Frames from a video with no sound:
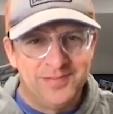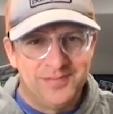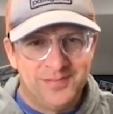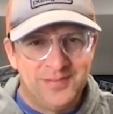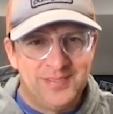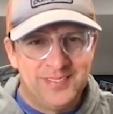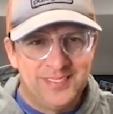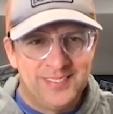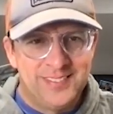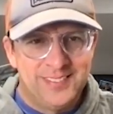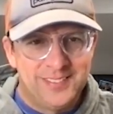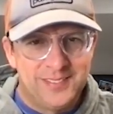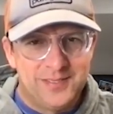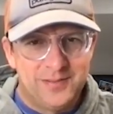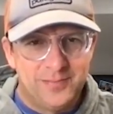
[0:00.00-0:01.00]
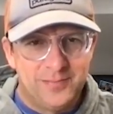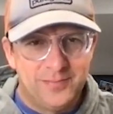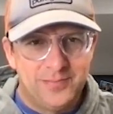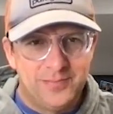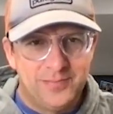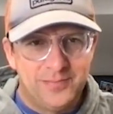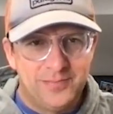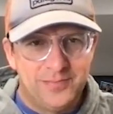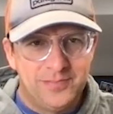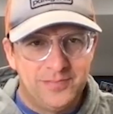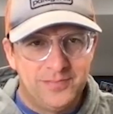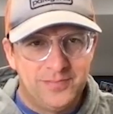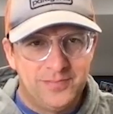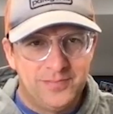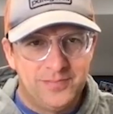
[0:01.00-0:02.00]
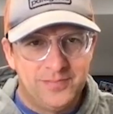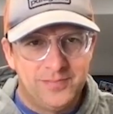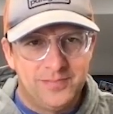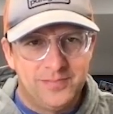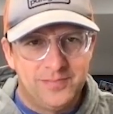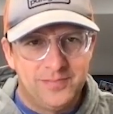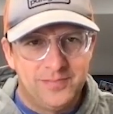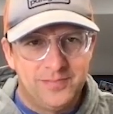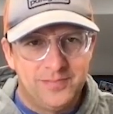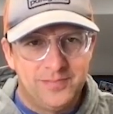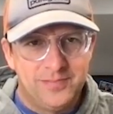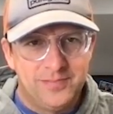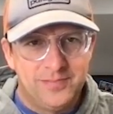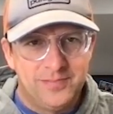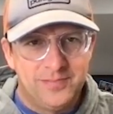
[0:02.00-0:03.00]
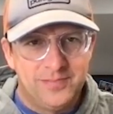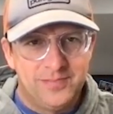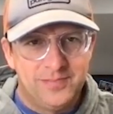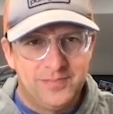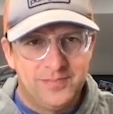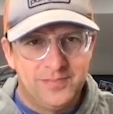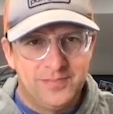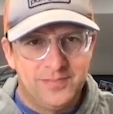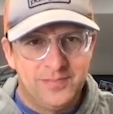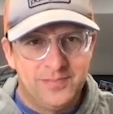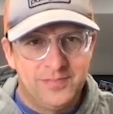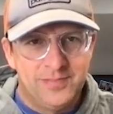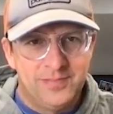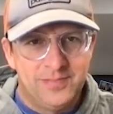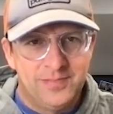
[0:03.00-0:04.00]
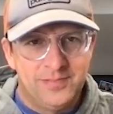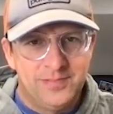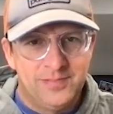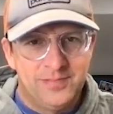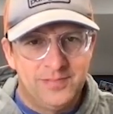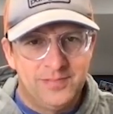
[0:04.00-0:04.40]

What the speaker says: (not speaking)